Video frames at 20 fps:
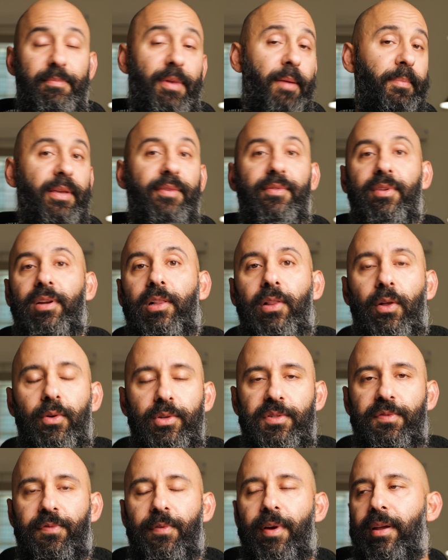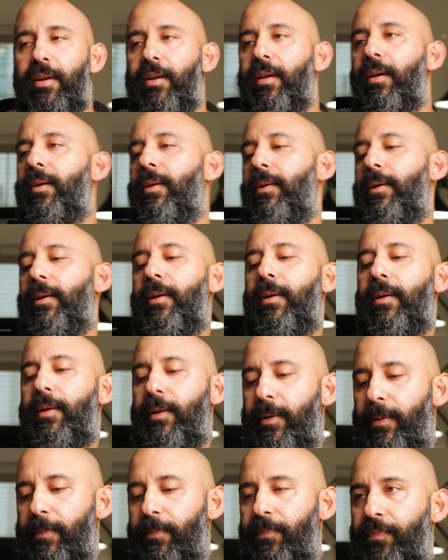maybe even a close friend.
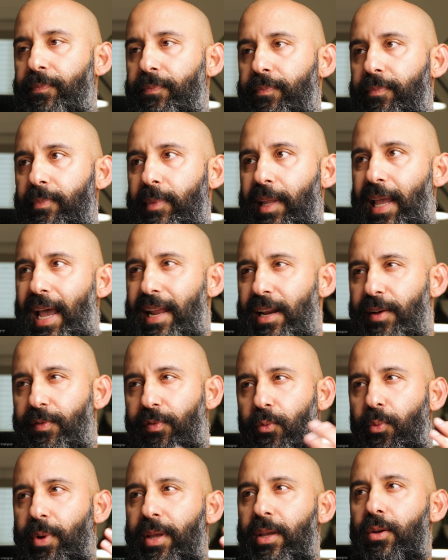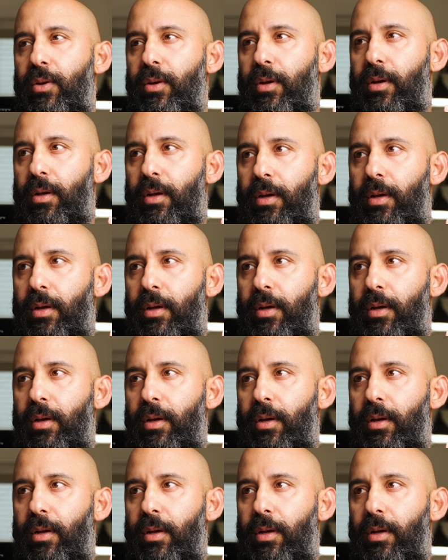And if we